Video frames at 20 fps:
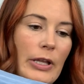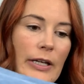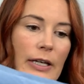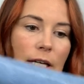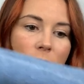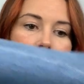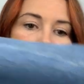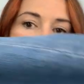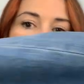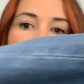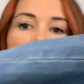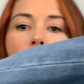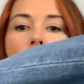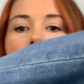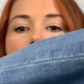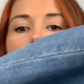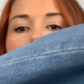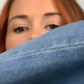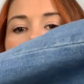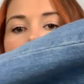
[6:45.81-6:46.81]
plenty for
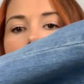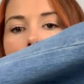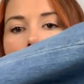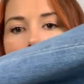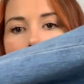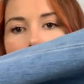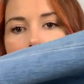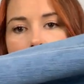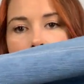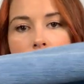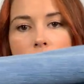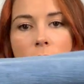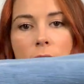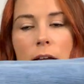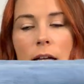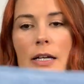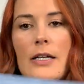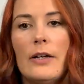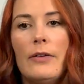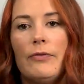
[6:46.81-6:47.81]
you. It has
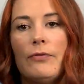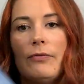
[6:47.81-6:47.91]
a